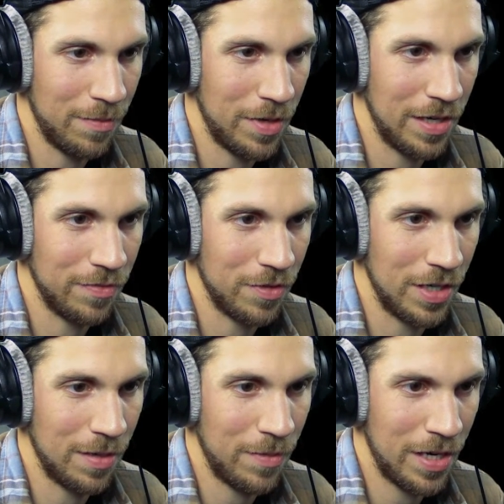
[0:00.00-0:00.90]
I'm ready for
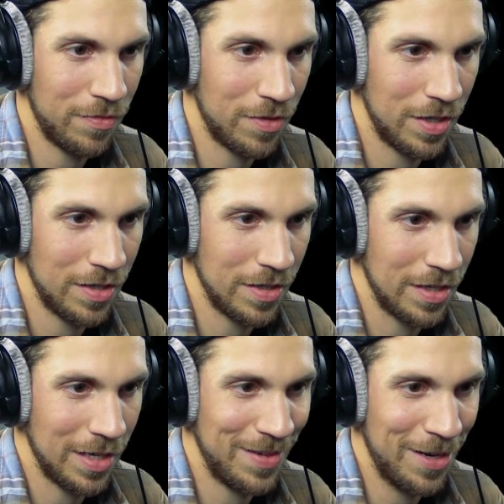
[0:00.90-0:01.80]
you. I'm ready for you.
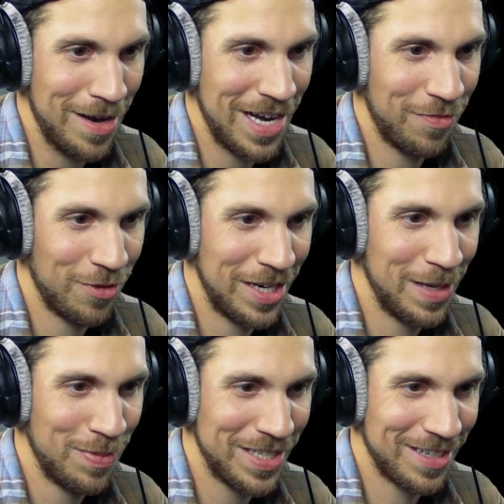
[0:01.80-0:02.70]
I'm not ready for you.
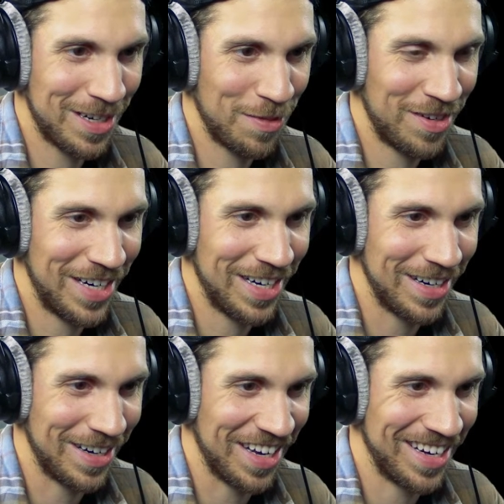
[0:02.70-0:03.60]
Please don't come over here.
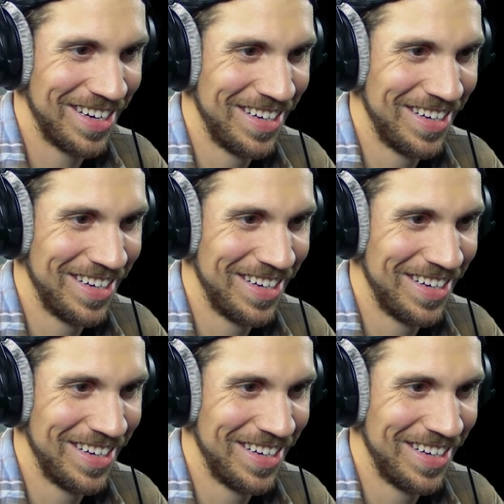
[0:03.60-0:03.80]
Oh, God.